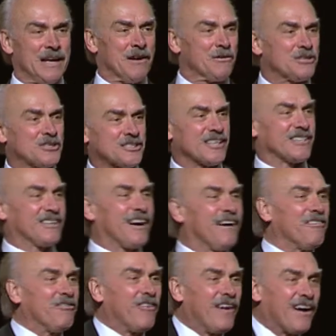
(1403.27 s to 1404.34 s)
It was just a
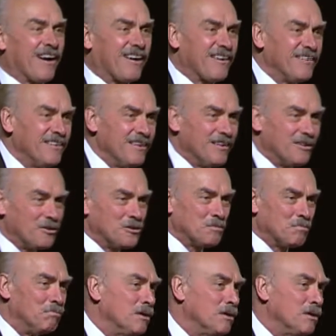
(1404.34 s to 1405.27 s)
tough, hard-nosed,